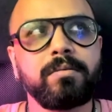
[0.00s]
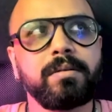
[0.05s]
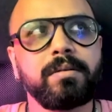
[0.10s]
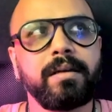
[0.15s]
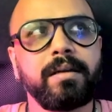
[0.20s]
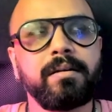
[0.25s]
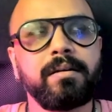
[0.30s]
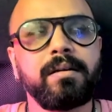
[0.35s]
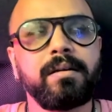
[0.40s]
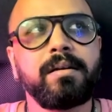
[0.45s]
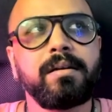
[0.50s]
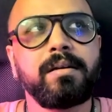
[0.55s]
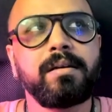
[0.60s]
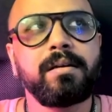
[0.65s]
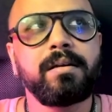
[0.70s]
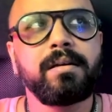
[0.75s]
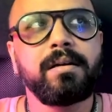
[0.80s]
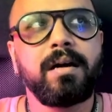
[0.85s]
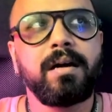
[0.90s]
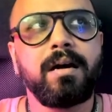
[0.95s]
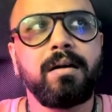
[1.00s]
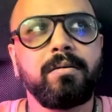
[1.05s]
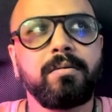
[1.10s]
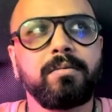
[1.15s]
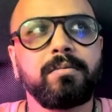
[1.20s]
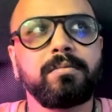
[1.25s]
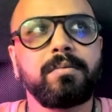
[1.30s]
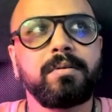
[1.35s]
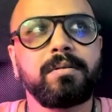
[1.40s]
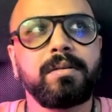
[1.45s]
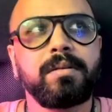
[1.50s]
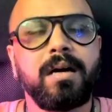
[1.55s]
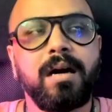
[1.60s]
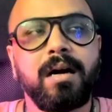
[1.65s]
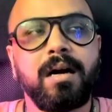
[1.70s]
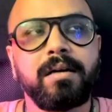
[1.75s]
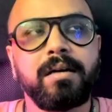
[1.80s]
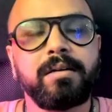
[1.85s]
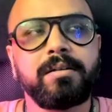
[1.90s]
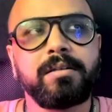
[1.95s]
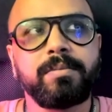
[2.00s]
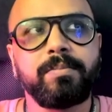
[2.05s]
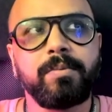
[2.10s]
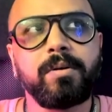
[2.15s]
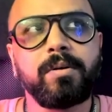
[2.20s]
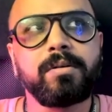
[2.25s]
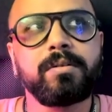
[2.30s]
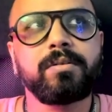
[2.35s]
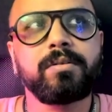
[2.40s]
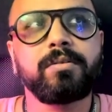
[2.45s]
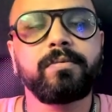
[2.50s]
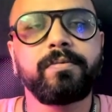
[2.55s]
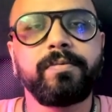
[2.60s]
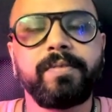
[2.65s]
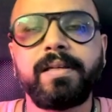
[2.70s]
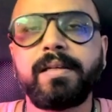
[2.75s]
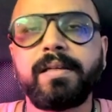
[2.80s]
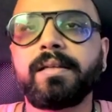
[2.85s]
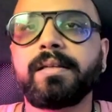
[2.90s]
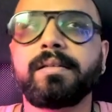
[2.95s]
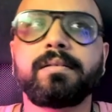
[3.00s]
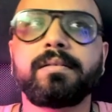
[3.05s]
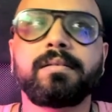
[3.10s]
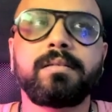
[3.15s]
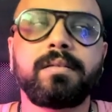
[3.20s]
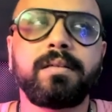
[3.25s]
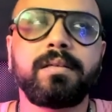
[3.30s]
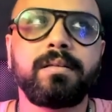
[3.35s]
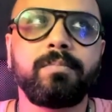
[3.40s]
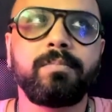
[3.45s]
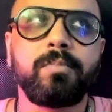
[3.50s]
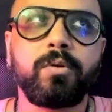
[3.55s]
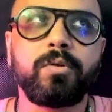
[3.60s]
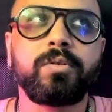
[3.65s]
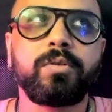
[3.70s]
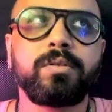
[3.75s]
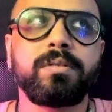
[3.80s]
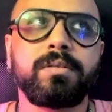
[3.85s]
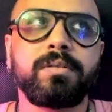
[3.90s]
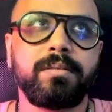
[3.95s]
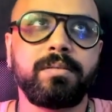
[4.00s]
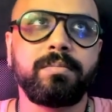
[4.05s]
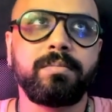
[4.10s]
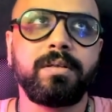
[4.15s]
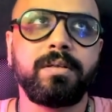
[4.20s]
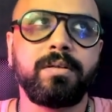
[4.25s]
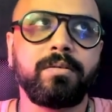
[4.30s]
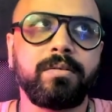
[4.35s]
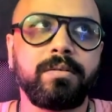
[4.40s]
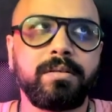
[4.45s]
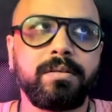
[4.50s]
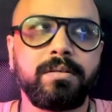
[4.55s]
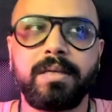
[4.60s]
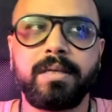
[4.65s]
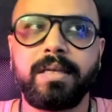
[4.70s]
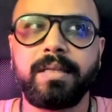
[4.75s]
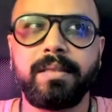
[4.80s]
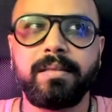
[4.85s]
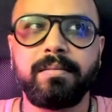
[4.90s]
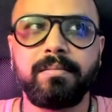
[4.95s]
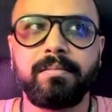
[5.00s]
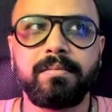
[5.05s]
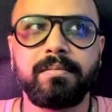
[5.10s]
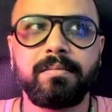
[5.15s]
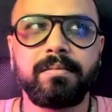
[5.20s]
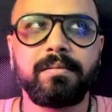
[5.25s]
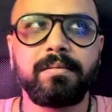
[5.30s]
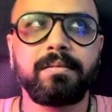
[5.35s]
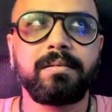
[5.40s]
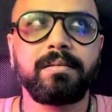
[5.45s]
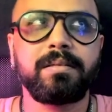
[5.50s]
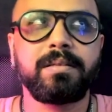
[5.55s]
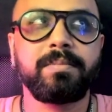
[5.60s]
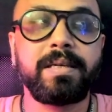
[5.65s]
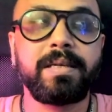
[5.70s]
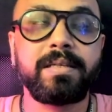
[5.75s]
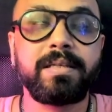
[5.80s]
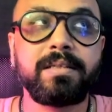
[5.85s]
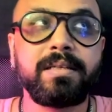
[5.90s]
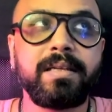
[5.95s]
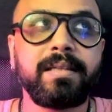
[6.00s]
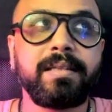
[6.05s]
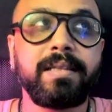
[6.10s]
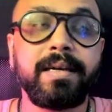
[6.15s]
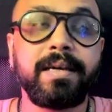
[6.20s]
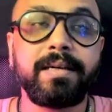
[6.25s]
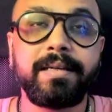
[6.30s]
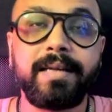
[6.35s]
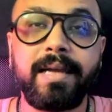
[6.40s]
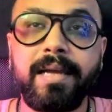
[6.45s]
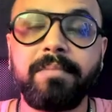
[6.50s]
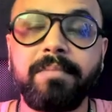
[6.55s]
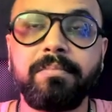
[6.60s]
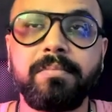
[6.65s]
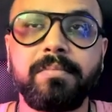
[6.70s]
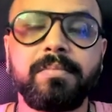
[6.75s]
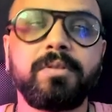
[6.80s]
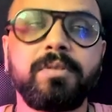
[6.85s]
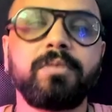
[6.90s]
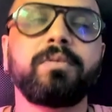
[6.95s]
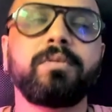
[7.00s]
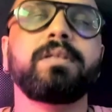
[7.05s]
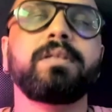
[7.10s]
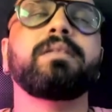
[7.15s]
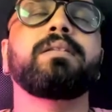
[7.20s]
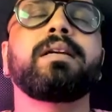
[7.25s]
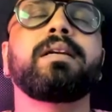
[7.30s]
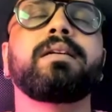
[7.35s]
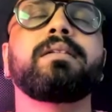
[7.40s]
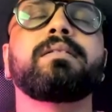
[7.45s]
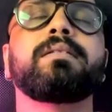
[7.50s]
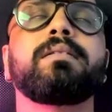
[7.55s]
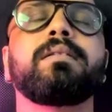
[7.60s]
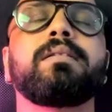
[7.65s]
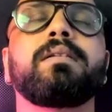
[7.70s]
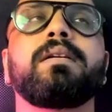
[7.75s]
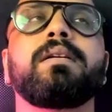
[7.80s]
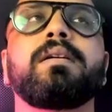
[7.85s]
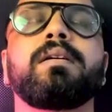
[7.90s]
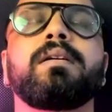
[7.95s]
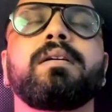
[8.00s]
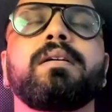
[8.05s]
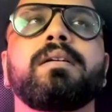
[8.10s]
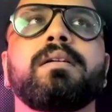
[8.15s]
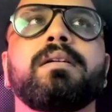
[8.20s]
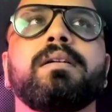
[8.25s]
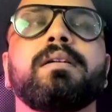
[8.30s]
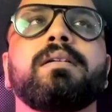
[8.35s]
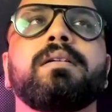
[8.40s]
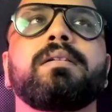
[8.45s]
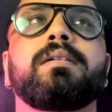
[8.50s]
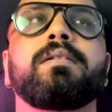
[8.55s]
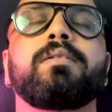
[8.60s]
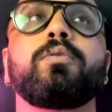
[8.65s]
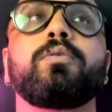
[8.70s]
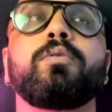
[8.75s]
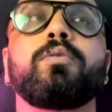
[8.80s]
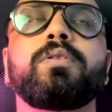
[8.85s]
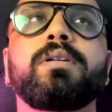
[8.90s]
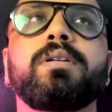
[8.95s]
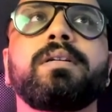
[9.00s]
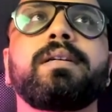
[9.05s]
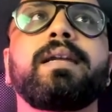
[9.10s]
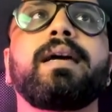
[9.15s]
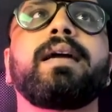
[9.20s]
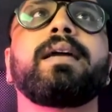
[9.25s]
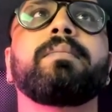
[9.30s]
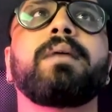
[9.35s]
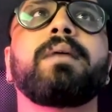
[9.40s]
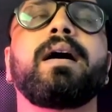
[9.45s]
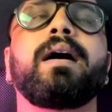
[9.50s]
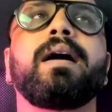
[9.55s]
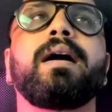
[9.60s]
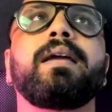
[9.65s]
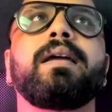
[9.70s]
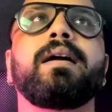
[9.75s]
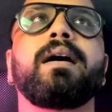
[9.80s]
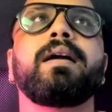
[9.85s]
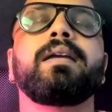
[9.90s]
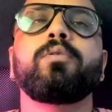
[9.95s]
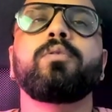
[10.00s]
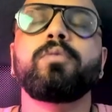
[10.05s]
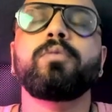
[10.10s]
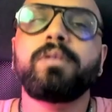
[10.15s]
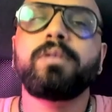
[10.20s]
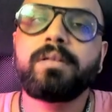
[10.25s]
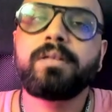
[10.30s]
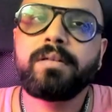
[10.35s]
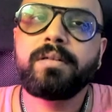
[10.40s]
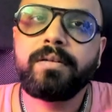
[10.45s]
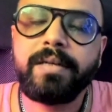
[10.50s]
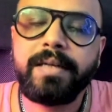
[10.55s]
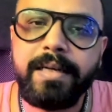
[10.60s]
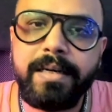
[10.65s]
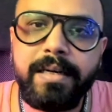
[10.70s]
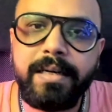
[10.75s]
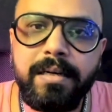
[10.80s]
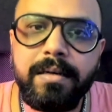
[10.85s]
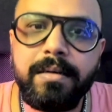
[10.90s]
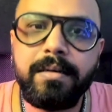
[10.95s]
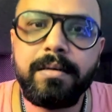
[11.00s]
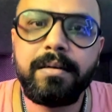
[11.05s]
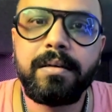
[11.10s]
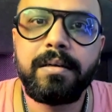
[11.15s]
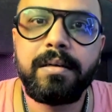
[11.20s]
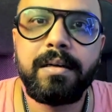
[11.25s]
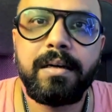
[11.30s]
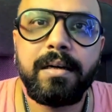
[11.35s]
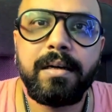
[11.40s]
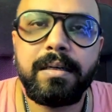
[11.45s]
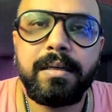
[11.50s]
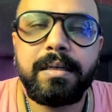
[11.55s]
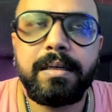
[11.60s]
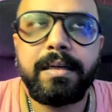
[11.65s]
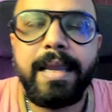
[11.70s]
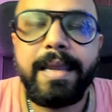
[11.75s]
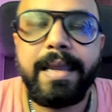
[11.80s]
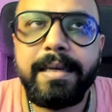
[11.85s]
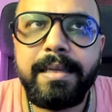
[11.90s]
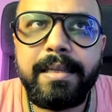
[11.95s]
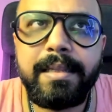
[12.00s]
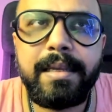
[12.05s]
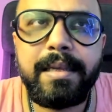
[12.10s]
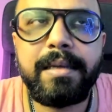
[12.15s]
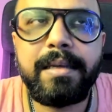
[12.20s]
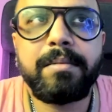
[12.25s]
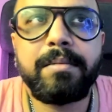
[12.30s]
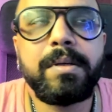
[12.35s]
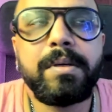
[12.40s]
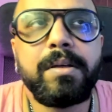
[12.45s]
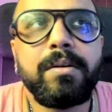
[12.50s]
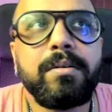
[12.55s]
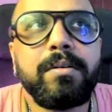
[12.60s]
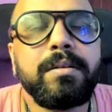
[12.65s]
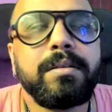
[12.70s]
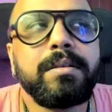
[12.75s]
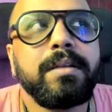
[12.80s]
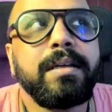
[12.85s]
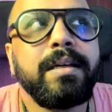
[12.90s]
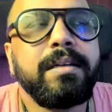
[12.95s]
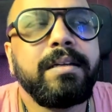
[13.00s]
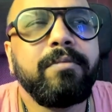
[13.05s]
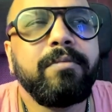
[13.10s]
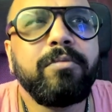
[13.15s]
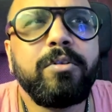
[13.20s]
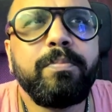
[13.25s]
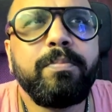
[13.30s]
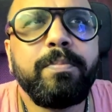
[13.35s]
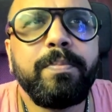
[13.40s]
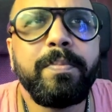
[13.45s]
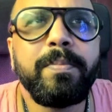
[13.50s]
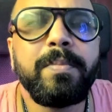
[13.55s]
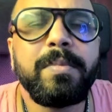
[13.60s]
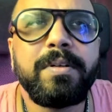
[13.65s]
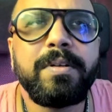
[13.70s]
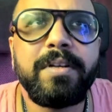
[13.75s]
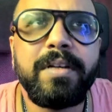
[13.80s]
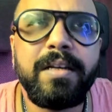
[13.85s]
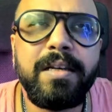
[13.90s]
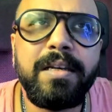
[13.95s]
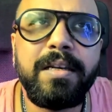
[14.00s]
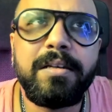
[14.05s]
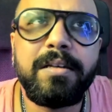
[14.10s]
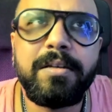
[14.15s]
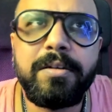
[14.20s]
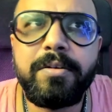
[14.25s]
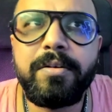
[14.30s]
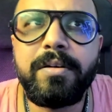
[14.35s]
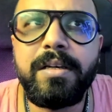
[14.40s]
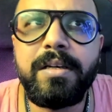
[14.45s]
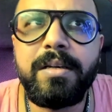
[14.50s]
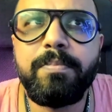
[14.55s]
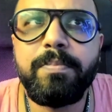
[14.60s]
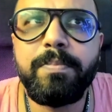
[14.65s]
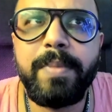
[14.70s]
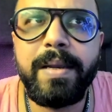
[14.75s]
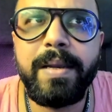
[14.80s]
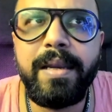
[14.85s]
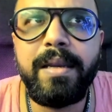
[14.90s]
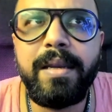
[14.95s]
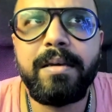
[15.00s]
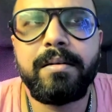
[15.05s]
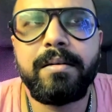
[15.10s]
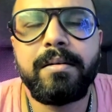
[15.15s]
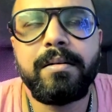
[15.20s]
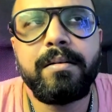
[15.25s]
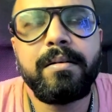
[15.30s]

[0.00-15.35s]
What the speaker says: that how the heart responds to feelings and emotions, because especially at that time, during that crucial time, I couldn't read anything because it would really literally pain.